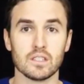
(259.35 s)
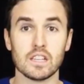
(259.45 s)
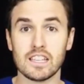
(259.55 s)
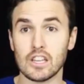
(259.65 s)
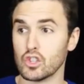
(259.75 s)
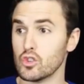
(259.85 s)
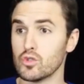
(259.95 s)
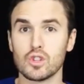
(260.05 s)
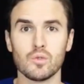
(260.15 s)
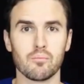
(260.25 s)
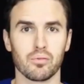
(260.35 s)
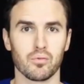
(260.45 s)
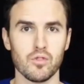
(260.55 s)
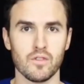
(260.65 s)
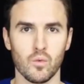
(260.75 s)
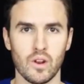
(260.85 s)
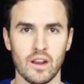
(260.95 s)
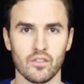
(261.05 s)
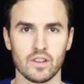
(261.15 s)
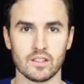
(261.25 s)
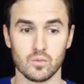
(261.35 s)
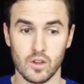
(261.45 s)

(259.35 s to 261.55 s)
to get you to improve at whatever it is,